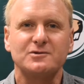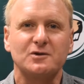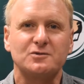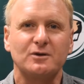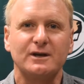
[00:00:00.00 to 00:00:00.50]

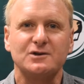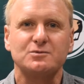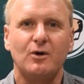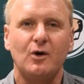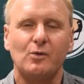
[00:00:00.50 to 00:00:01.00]
So it's really a
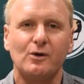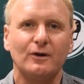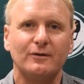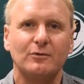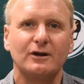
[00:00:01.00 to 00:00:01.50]
small
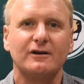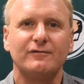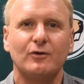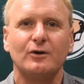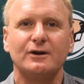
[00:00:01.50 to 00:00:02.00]
world, and we're looking
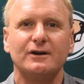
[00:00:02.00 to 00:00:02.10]
forward